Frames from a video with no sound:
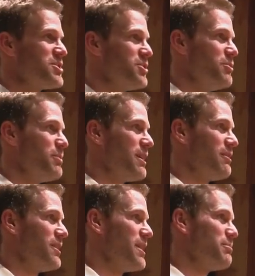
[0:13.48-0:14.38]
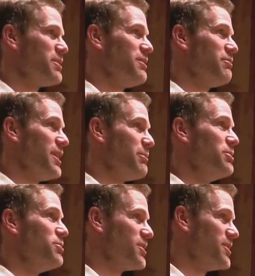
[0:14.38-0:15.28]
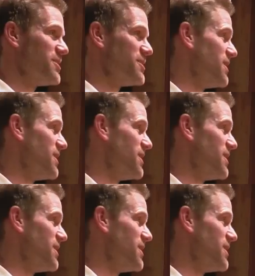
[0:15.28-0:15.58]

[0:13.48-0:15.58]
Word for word: to Barry and Pete for helping organising